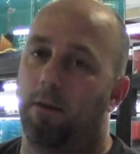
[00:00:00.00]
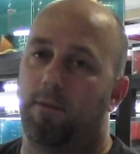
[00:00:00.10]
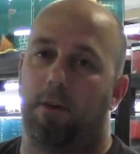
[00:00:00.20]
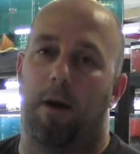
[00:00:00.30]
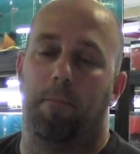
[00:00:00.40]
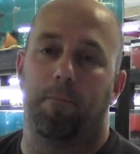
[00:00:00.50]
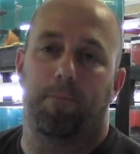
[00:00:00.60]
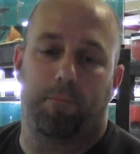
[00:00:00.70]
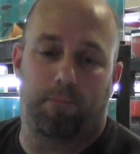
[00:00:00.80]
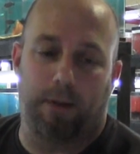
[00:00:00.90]

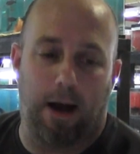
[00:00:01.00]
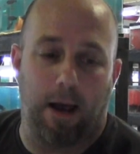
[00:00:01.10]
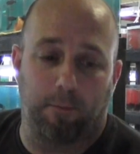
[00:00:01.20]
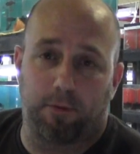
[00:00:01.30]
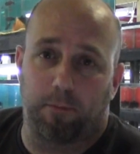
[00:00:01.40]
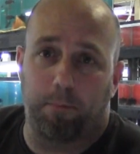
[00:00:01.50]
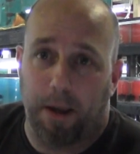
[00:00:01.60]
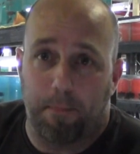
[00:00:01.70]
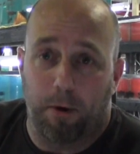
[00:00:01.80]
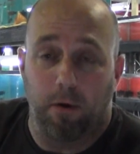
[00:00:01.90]
Sometimes
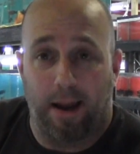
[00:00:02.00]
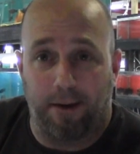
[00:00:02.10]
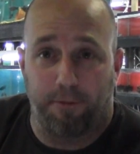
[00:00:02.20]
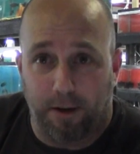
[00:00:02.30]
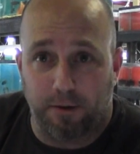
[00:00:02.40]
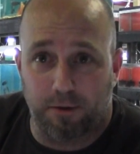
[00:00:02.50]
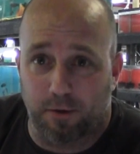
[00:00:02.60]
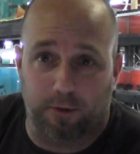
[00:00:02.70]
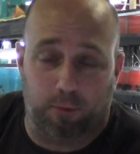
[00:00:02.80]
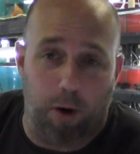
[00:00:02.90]
people and fish
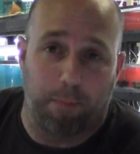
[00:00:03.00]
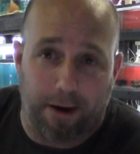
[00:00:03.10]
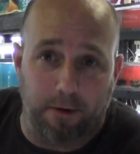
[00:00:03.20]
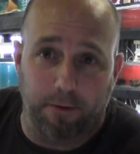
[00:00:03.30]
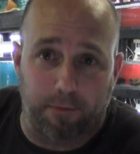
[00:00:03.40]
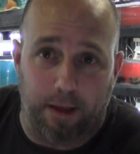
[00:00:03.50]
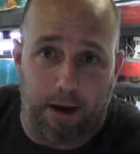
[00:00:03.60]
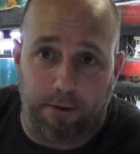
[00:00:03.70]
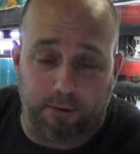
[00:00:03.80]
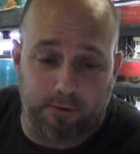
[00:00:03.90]
just grow bigger than
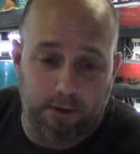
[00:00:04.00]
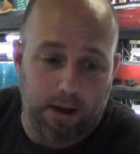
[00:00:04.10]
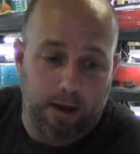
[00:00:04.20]
others.